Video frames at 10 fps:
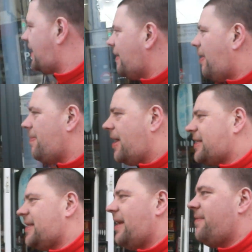the Co-op
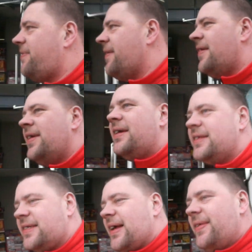Massive.
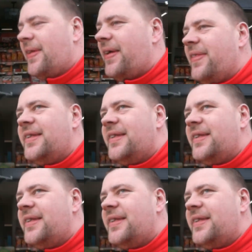So, like,